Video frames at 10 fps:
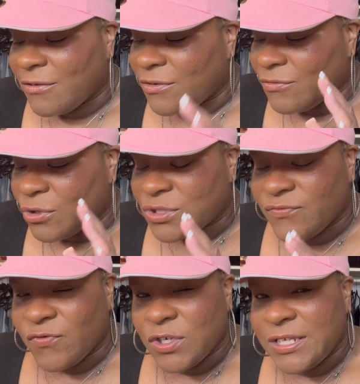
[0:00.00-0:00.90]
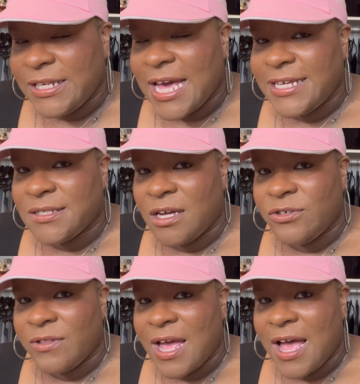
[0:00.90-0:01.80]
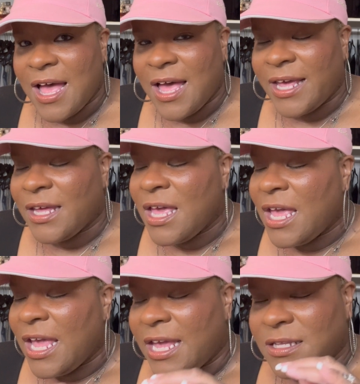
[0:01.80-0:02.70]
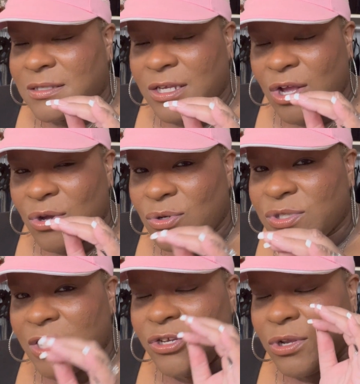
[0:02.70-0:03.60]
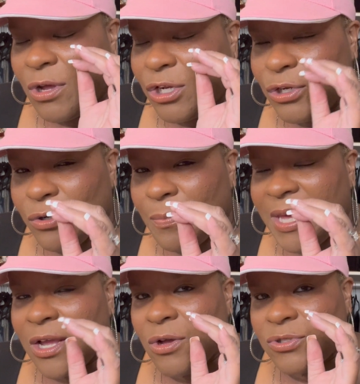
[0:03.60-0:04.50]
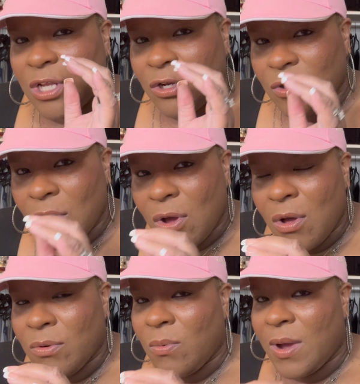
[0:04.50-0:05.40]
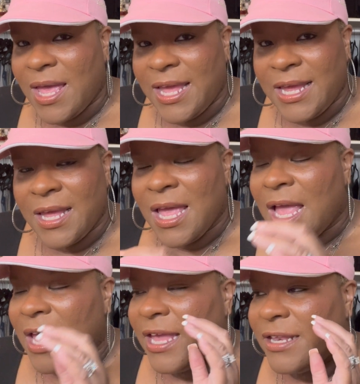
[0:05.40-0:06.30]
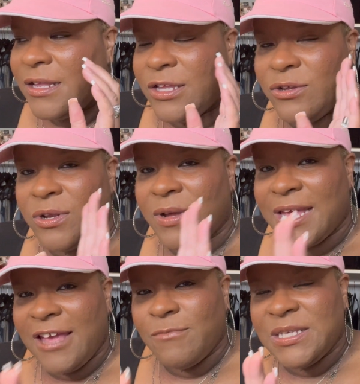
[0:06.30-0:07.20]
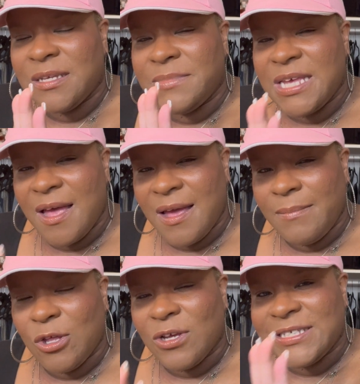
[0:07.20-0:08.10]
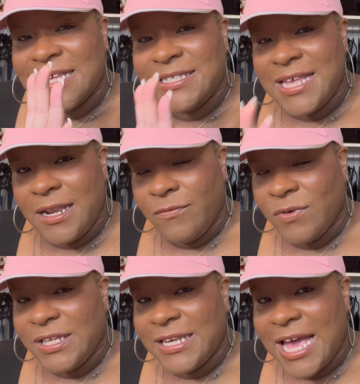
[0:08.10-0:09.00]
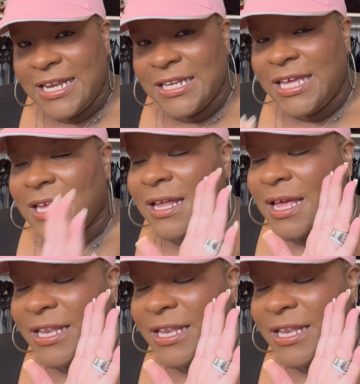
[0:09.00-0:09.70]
Looks really nice under the eye. It goes, you know, a little bit goes a long way. It you know, it gave me some time. As long as I set it really lightly, it